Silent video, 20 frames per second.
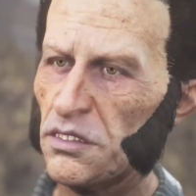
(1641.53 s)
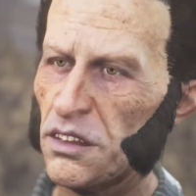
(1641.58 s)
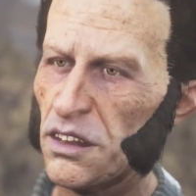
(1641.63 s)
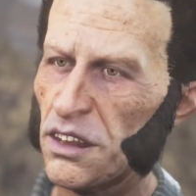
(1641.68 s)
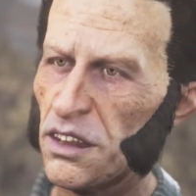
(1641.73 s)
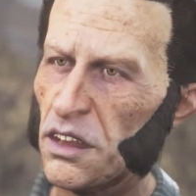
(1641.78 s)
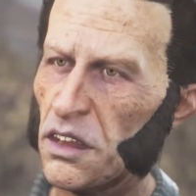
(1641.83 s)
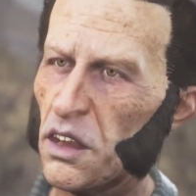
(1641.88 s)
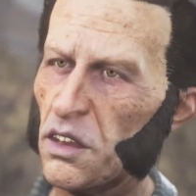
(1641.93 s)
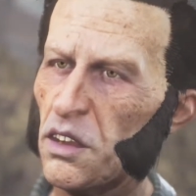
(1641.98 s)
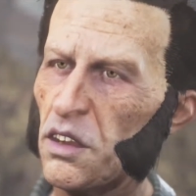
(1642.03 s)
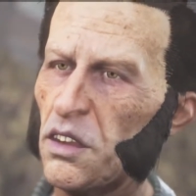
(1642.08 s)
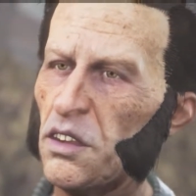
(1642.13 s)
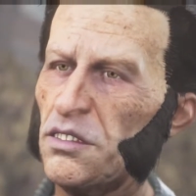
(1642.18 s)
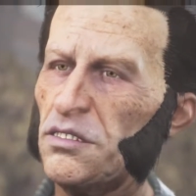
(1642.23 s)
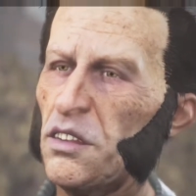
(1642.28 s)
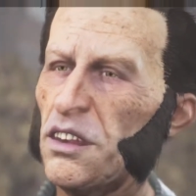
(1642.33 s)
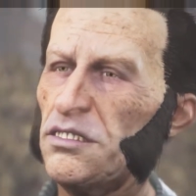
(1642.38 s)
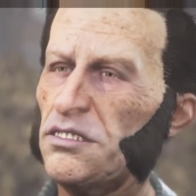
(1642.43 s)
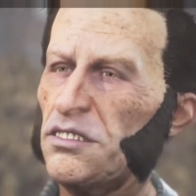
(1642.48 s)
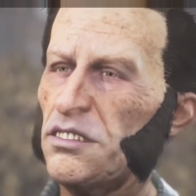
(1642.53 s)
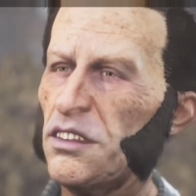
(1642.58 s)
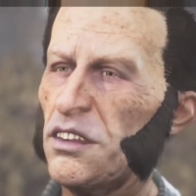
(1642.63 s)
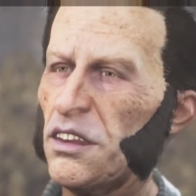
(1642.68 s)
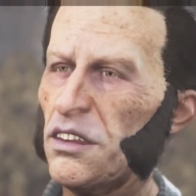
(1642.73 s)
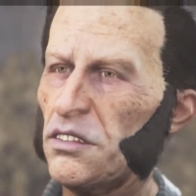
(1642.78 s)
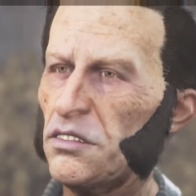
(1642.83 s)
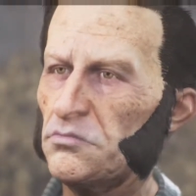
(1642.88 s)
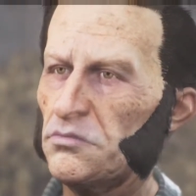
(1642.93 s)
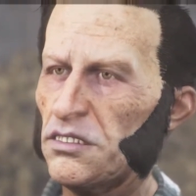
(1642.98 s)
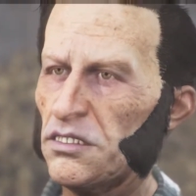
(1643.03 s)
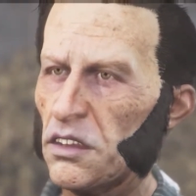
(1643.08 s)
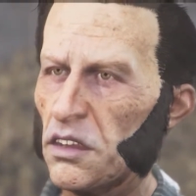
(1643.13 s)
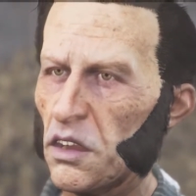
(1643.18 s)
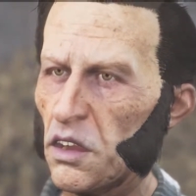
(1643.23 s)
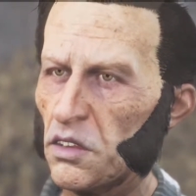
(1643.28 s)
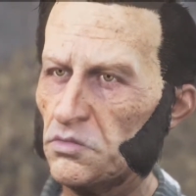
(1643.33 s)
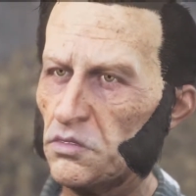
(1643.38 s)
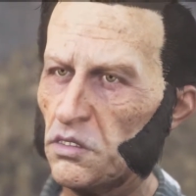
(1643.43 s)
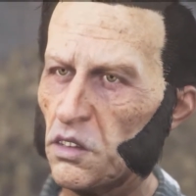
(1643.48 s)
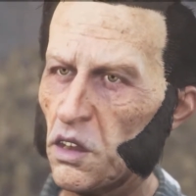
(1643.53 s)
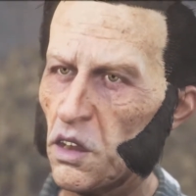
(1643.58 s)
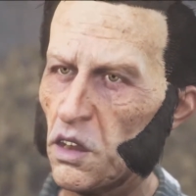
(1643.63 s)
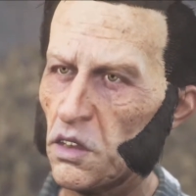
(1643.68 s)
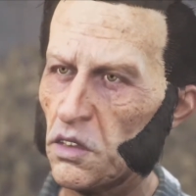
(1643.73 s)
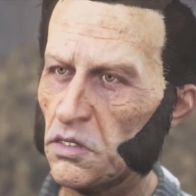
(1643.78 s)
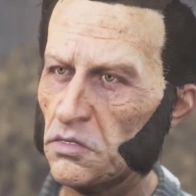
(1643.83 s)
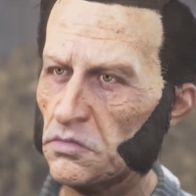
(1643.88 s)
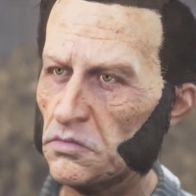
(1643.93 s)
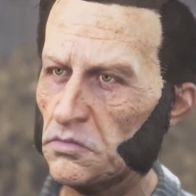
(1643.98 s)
My little ones will eat today because of you.